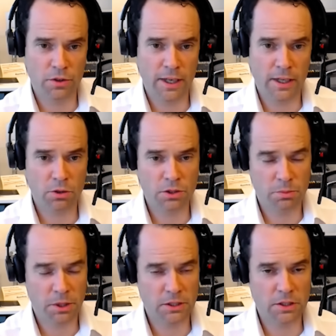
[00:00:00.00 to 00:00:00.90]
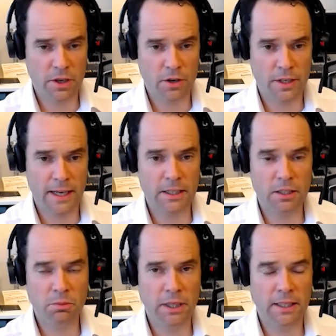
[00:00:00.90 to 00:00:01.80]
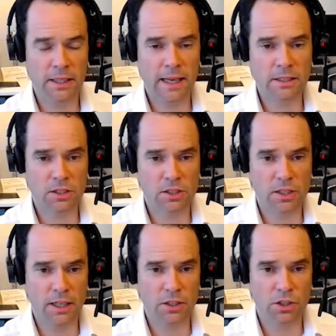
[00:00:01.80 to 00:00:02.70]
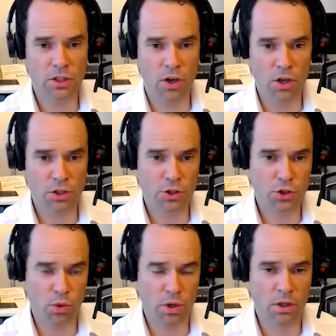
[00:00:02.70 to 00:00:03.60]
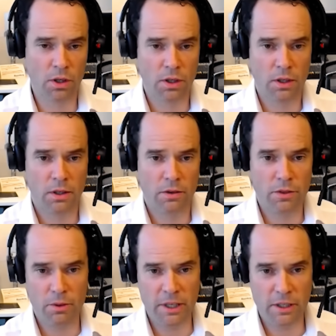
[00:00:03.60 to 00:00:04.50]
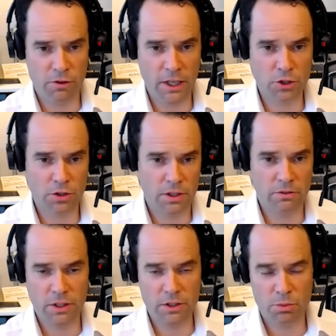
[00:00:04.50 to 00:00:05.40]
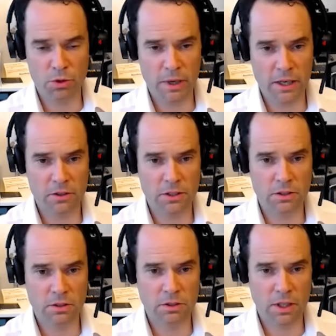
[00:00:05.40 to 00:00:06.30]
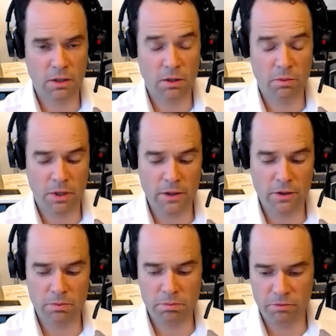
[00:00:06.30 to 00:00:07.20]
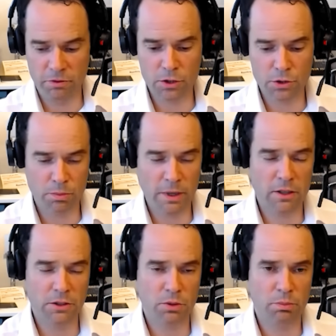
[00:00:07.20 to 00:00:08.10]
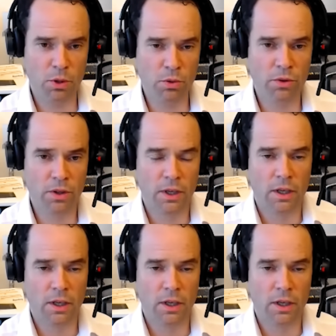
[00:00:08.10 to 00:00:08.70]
on that, or in some cases they already had them, and that's designed to onshore the manufacturing of either both batteries or either vehicles or batteries or both.